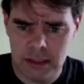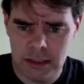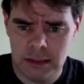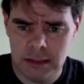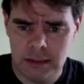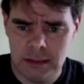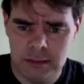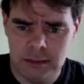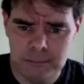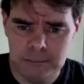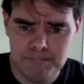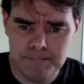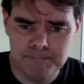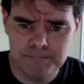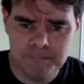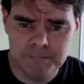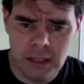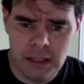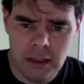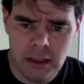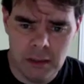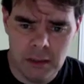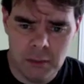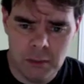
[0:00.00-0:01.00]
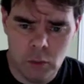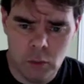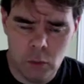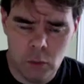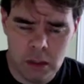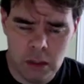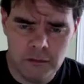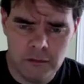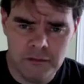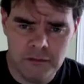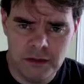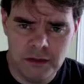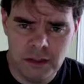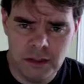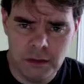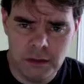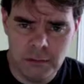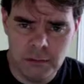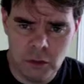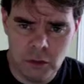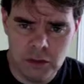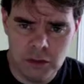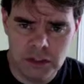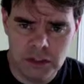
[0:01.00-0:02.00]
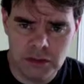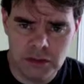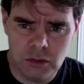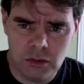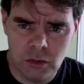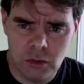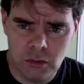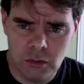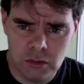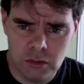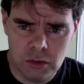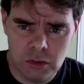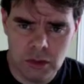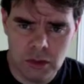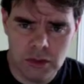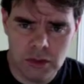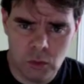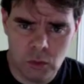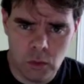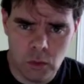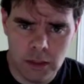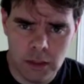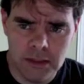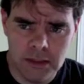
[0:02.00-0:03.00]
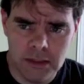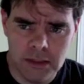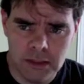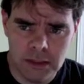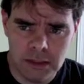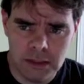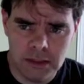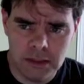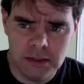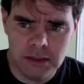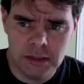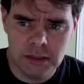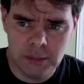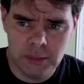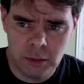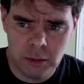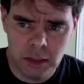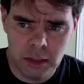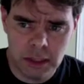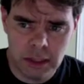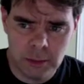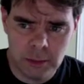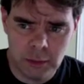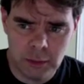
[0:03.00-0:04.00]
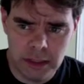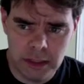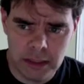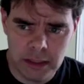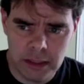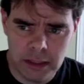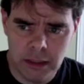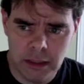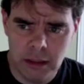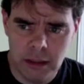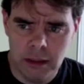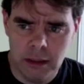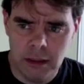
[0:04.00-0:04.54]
but one of the most overlooked ones is the product branding.